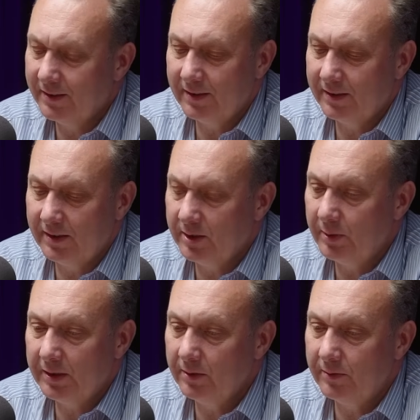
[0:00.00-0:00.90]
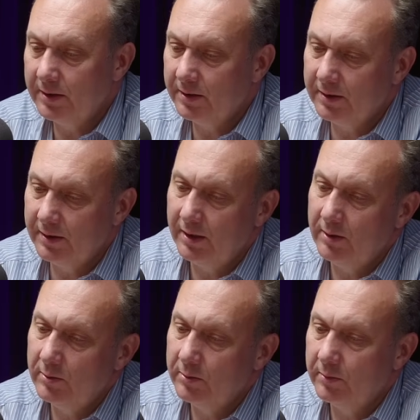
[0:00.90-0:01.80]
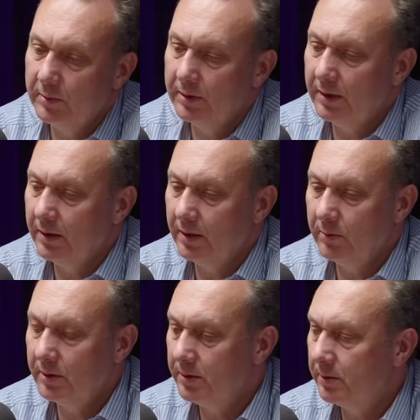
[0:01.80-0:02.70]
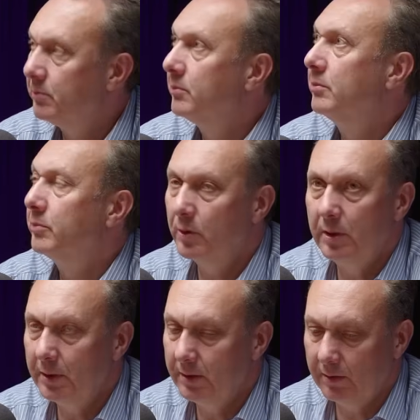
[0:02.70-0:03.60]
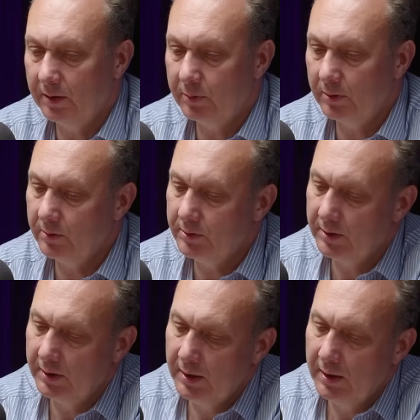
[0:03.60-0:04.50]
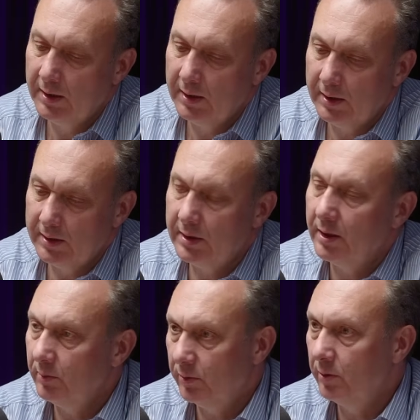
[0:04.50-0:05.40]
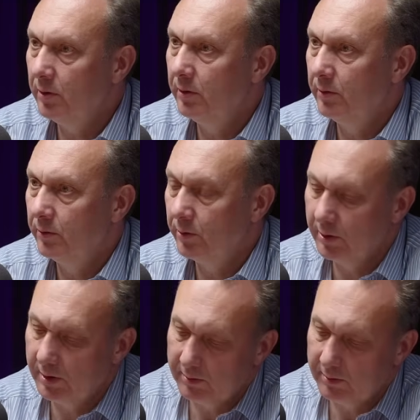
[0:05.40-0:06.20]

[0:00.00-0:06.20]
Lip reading: there is plenty of reason how this prohibitory approach is harmful for the